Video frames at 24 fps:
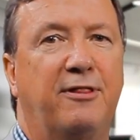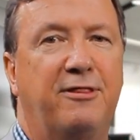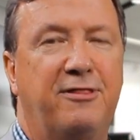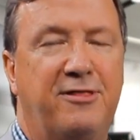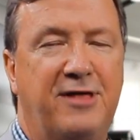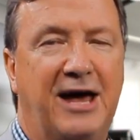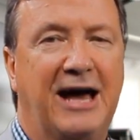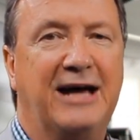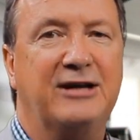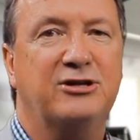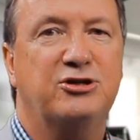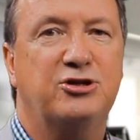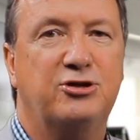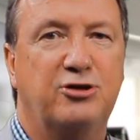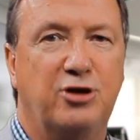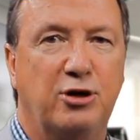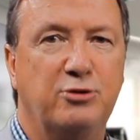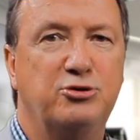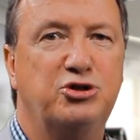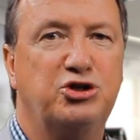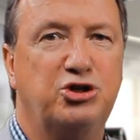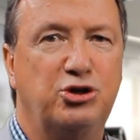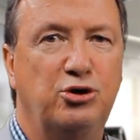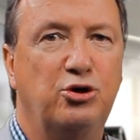
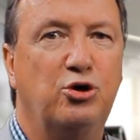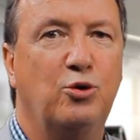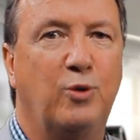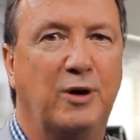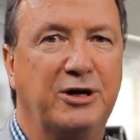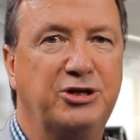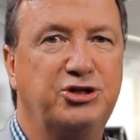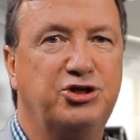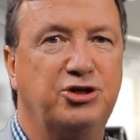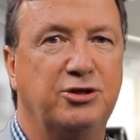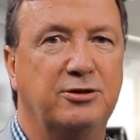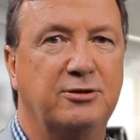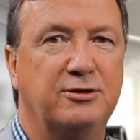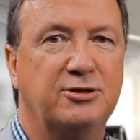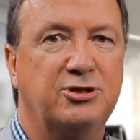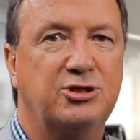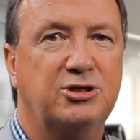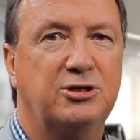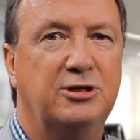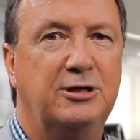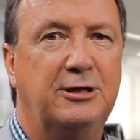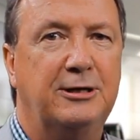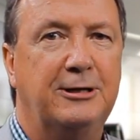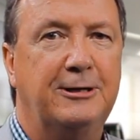those two
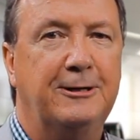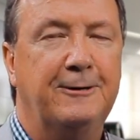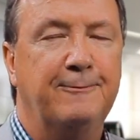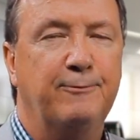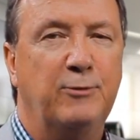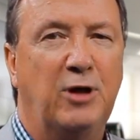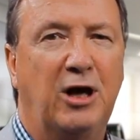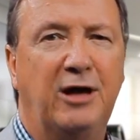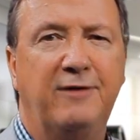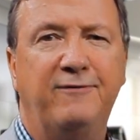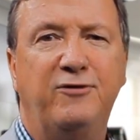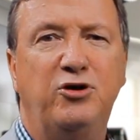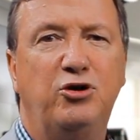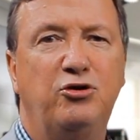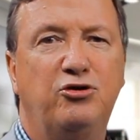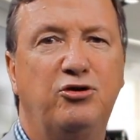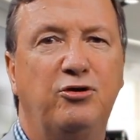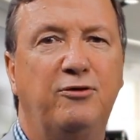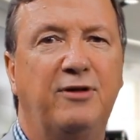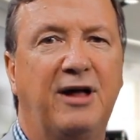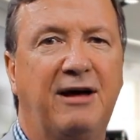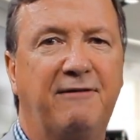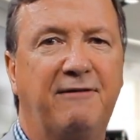questions. And if you do